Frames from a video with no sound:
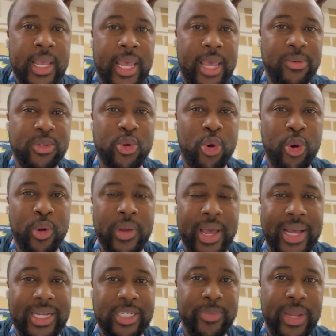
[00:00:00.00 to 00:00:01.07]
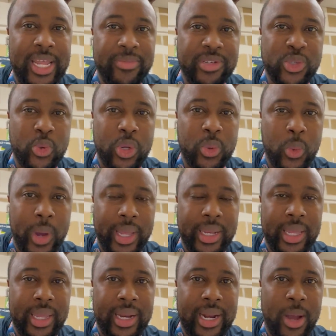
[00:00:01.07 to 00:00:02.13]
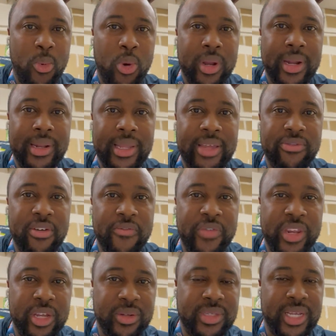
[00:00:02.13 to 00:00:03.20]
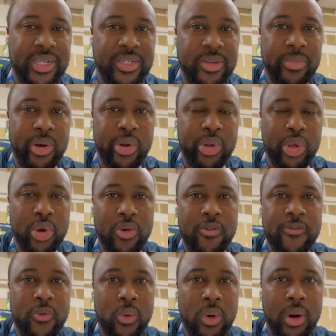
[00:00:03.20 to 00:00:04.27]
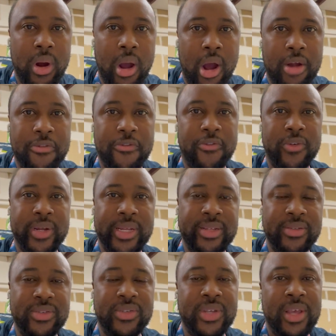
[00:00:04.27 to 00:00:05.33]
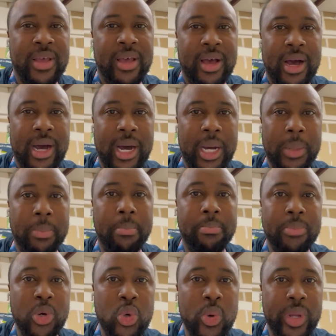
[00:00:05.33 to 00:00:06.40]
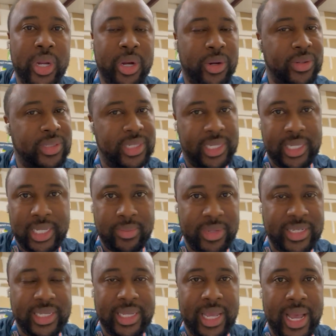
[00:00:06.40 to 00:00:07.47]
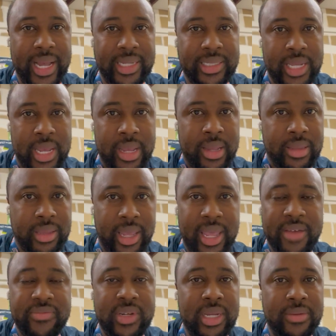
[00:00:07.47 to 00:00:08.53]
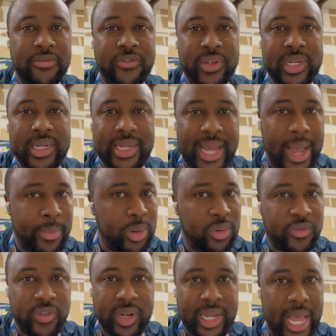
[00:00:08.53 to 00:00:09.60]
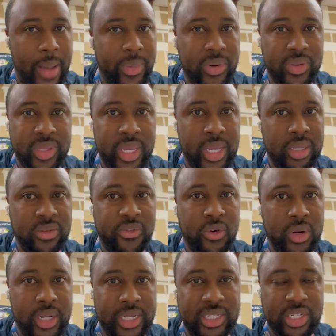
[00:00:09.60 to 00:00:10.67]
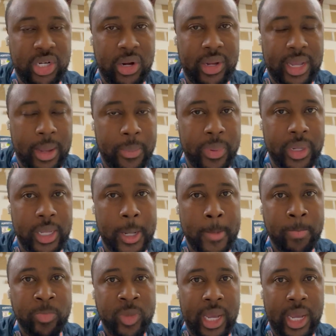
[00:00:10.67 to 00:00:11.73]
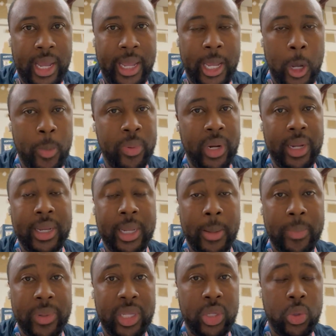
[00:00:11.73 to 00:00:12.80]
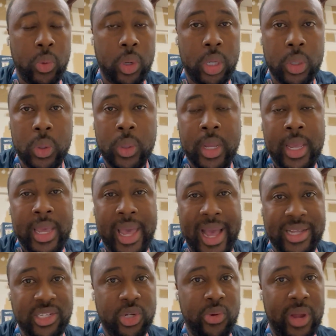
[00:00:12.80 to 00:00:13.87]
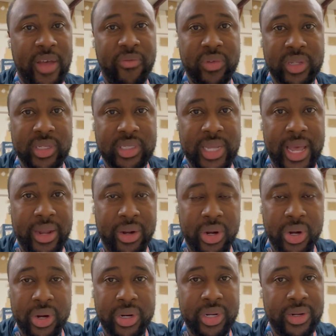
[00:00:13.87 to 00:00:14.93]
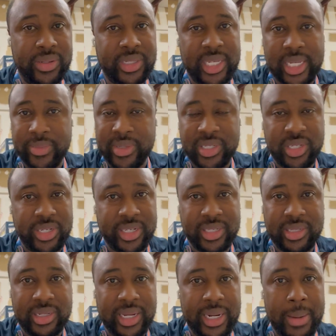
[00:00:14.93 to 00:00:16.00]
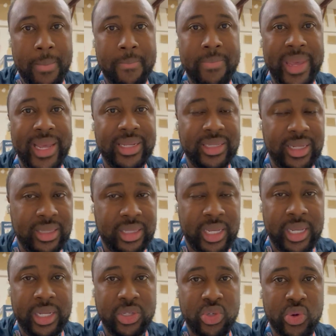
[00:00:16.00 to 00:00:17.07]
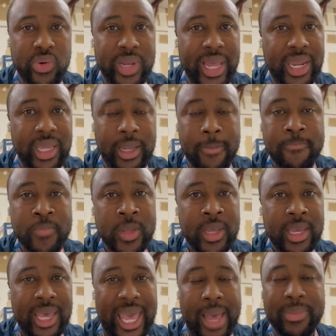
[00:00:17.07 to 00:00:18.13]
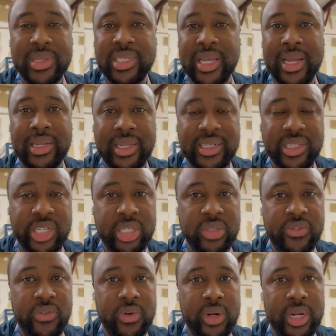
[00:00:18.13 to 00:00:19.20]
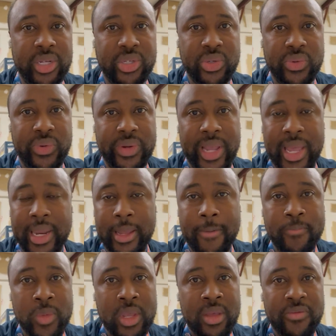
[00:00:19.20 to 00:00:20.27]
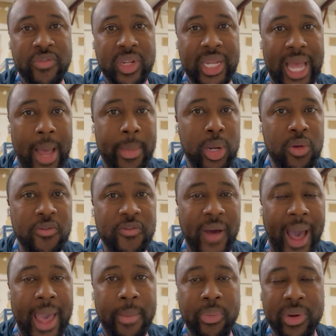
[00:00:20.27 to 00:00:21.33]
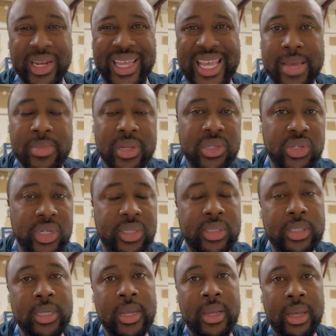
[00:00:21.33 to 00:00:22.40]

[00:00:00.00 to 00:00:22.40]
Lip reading: Hey, what's going on, guys? My name is Quentin Whitehead, and I want to leave a video testimonial for our friends, Moo and her team. Listen, guys, they have done phenomenal things for us and our company, helping our company grow. As a graphic designer, her and her team has just done amazing things, creating Amazon listings for us, creating phenomenal, vibrant images,